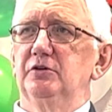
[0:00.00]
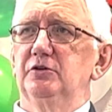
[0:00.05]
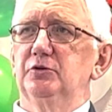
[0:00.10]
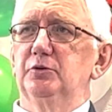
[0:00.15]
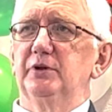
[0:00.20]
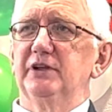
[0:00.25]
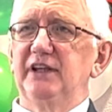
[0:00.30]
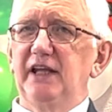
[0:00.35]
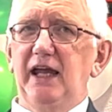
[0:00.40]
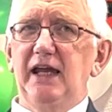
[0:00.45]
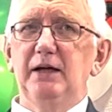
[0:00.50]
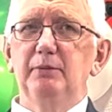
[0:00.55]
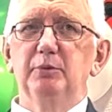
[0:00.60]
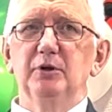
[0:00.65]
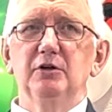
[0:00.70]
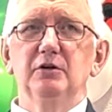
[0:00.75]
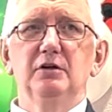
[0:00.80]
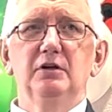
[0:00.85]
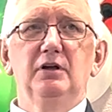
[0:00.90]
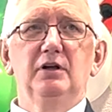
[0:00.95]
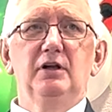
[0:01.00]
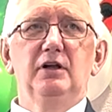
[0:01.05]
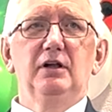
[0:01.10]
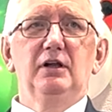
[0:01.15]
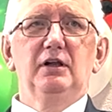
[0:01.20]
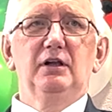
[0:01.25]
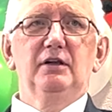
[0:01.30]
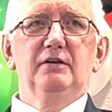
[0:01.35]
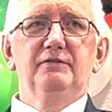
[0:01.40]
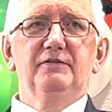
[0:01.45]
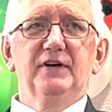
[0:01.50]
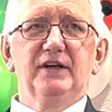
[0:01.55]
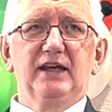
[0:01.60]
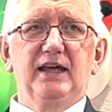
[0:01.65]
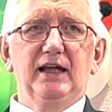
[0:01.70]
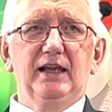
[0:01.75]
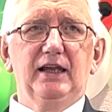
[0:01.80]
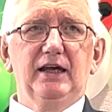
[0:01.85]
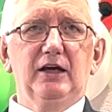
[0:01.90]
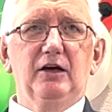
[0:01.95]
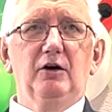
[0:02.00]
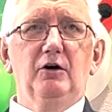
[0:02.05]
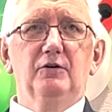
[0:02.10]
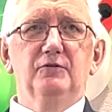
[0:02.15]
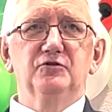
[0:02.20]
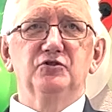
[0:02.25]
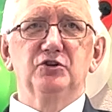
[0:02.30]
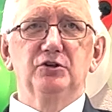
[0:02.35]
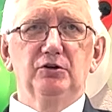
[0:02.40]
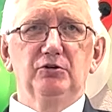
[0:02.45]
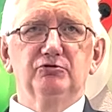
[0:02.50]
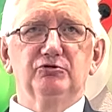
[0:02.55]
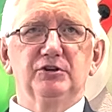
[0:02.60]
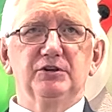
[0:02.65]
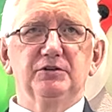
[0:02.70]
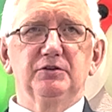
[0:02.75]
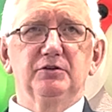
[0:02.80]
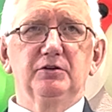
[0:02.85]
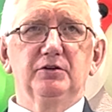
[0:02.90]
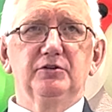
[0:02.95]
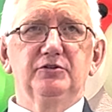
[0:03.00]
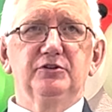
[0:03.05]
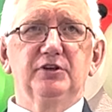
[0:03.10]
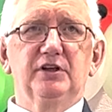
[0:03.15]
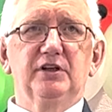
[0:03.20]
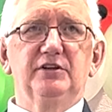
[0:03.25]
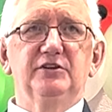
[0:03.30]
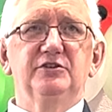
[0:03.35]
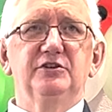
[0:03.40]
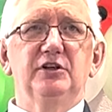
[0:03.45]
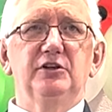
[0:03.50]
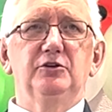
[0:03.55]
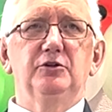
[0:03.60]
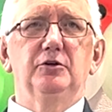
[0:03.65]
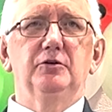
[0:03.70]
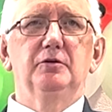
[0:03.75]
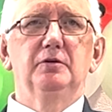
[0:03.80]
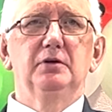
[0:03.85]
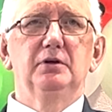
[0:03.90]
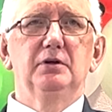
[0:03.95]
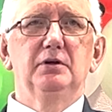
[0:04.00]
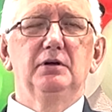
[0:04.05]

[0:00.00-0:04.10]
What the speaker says: to enable the killing of children to continue.